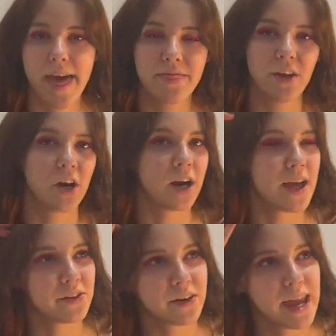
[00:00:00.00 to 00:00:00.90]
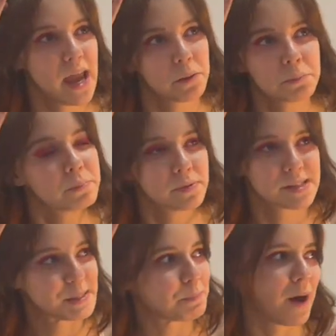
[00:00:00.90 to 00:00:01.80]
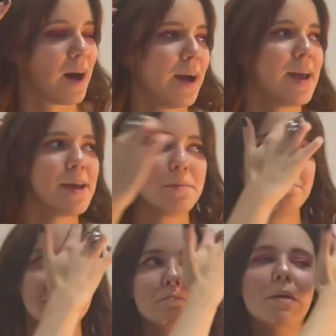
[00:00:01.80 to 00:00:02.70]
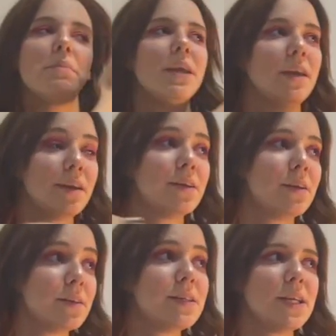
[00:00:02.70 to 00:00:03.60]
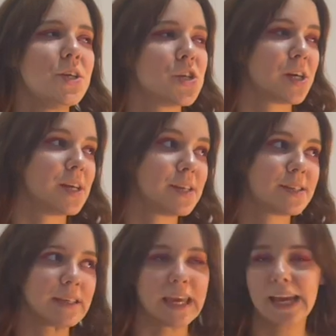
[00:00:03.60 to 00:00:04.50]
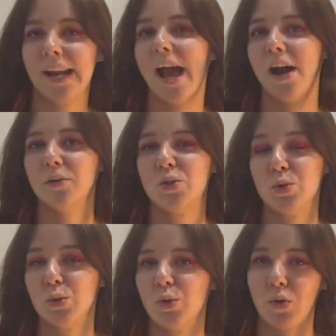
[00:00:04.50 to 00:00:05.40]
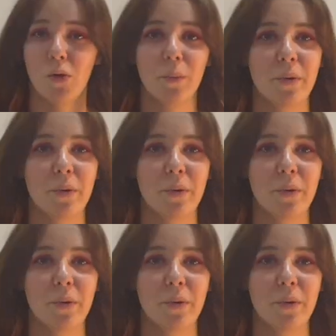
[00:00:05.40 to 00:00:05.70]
at their at their camp spot made me teaches Kit how to throw a